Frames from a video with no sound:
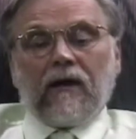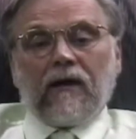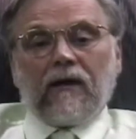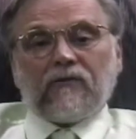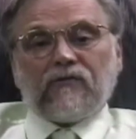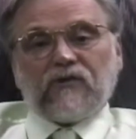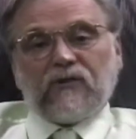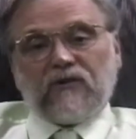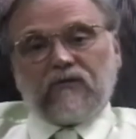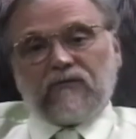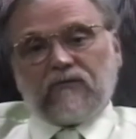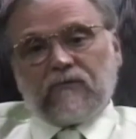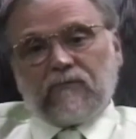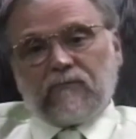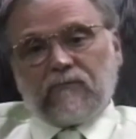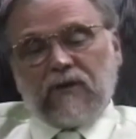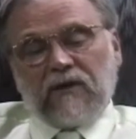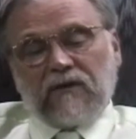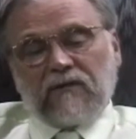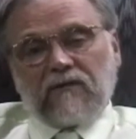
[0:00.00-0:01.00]
she's
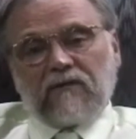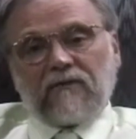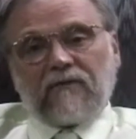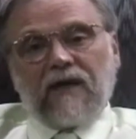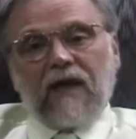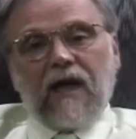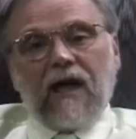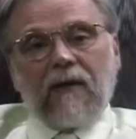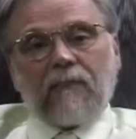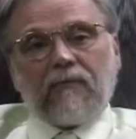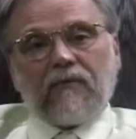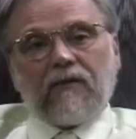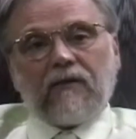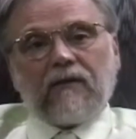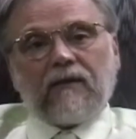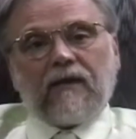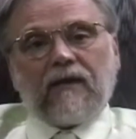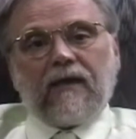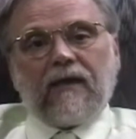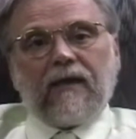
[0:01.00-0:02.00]
picked a
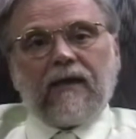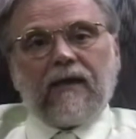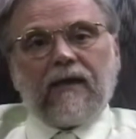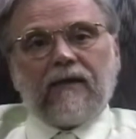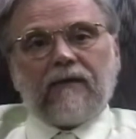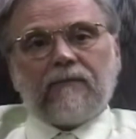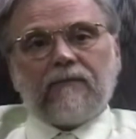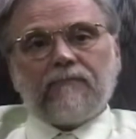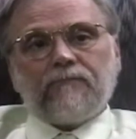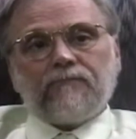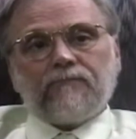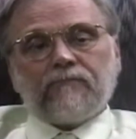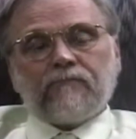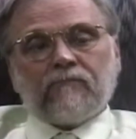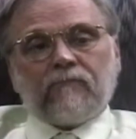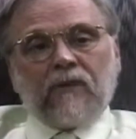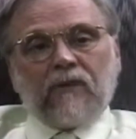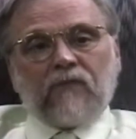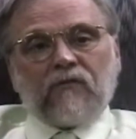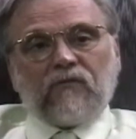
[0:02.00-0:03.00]
topic and
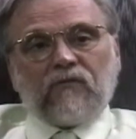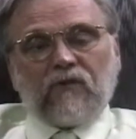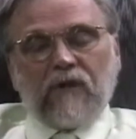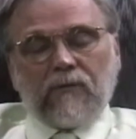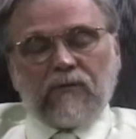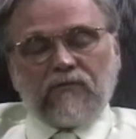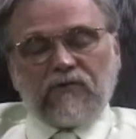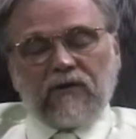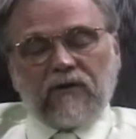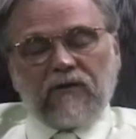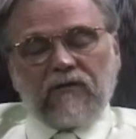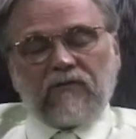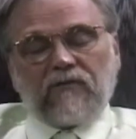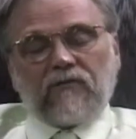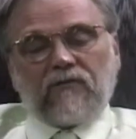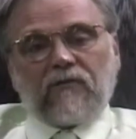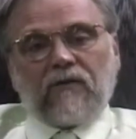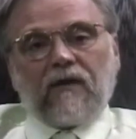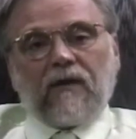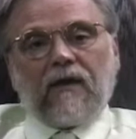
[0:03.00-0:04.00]

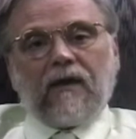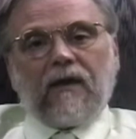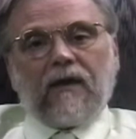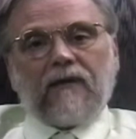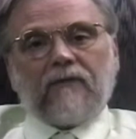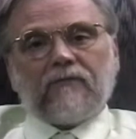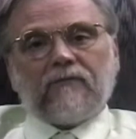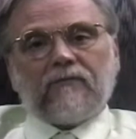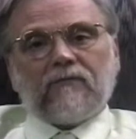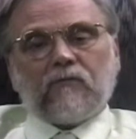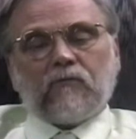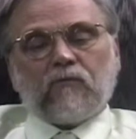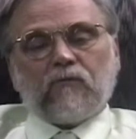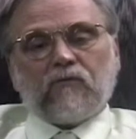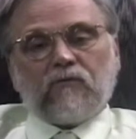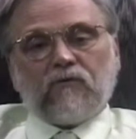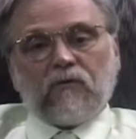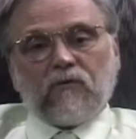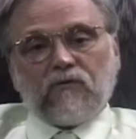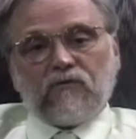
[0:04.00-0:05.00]
subjects and
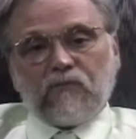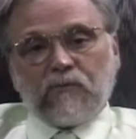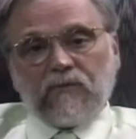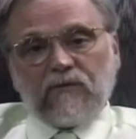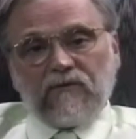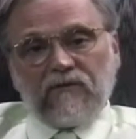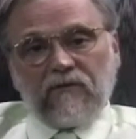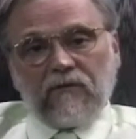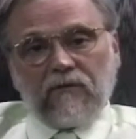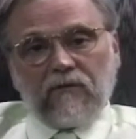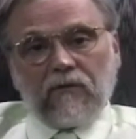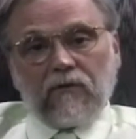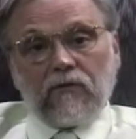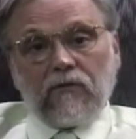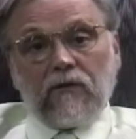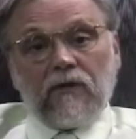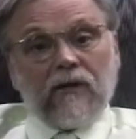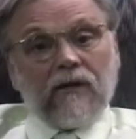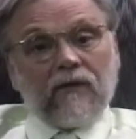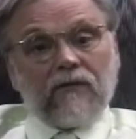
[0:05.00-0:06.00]
research
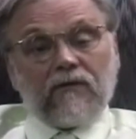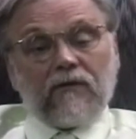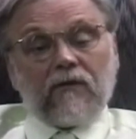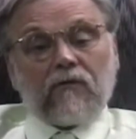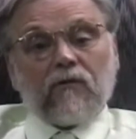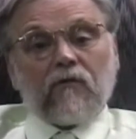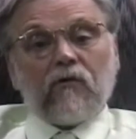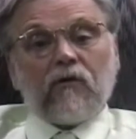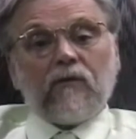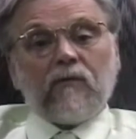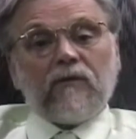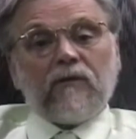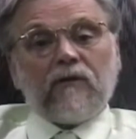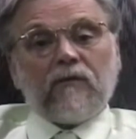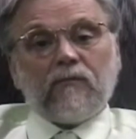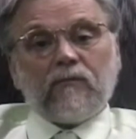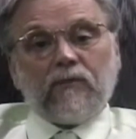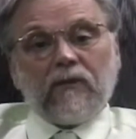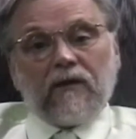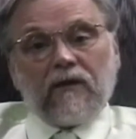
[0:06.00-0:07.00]
material that are going to be
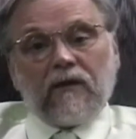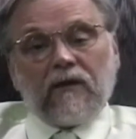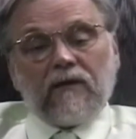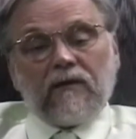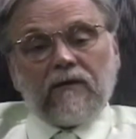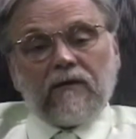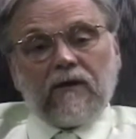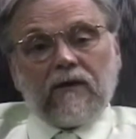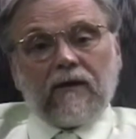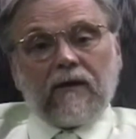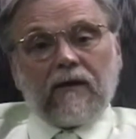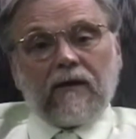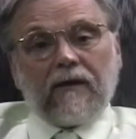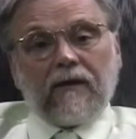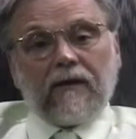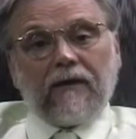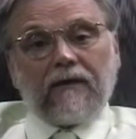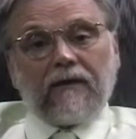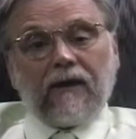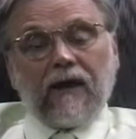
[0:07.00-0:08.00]
compelling
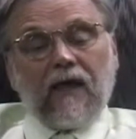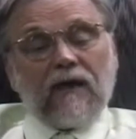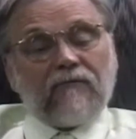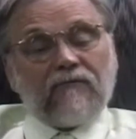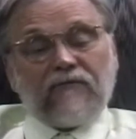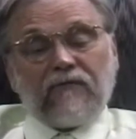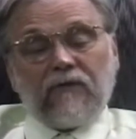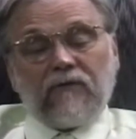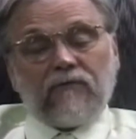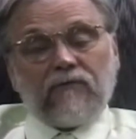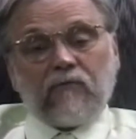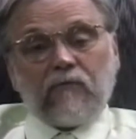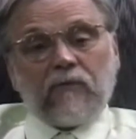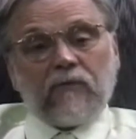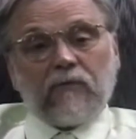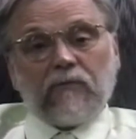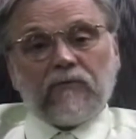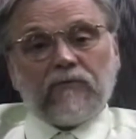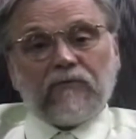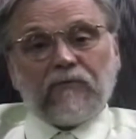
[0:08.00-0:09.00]
and a lot of fun for
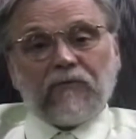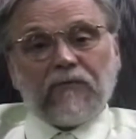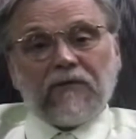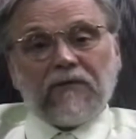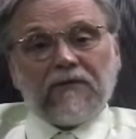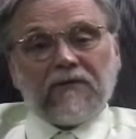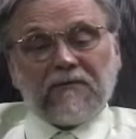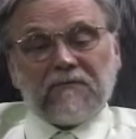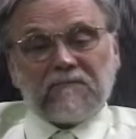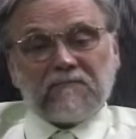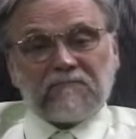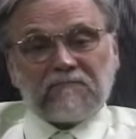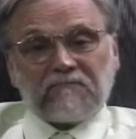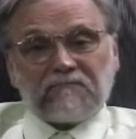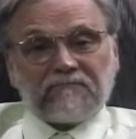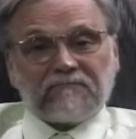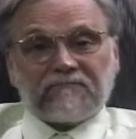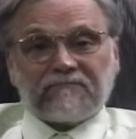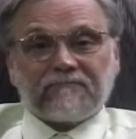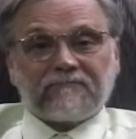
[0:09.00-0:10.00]
people to read.
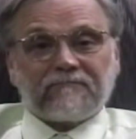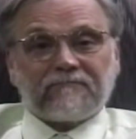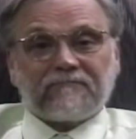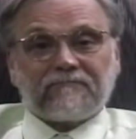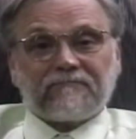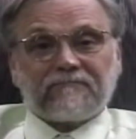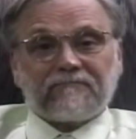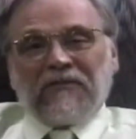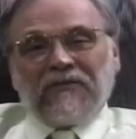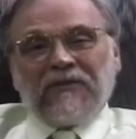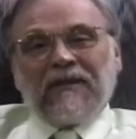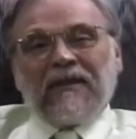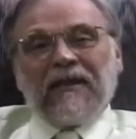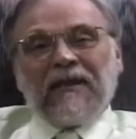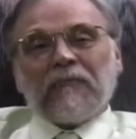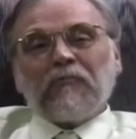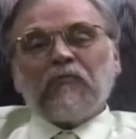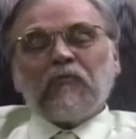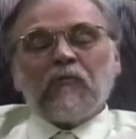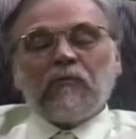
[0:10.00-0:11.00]
The
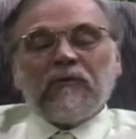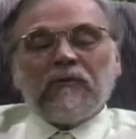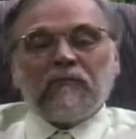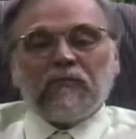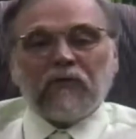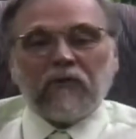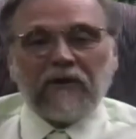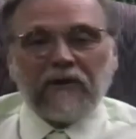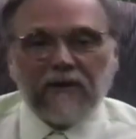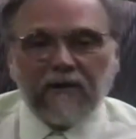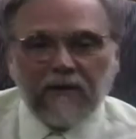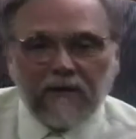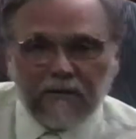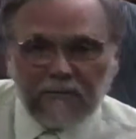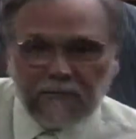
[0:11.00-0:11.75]
camps will be pretty